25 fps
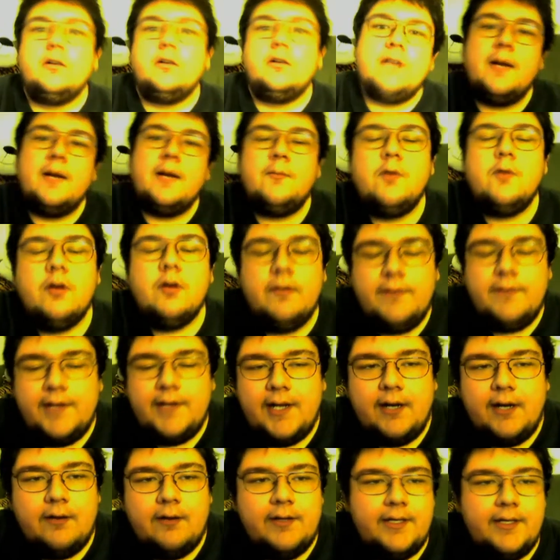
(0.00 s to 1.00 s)
a lot more of
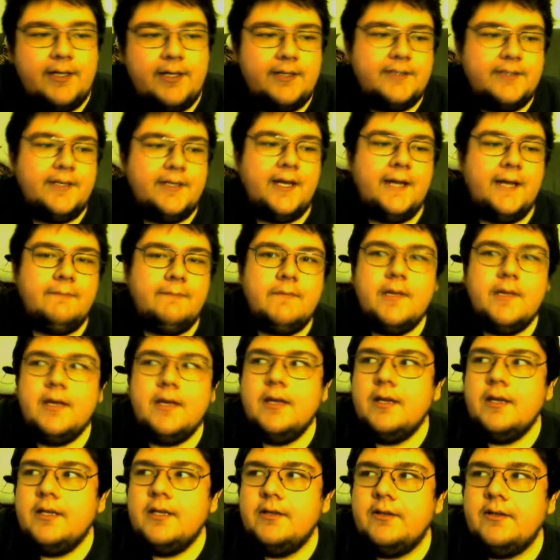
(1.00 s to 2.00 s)
the area at a time.
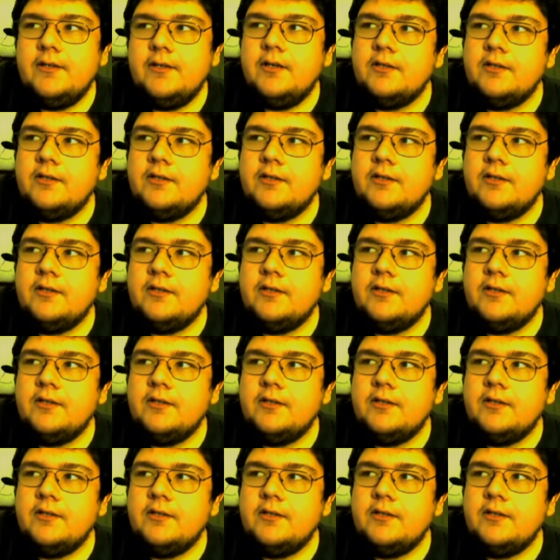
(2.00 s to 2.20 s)
You can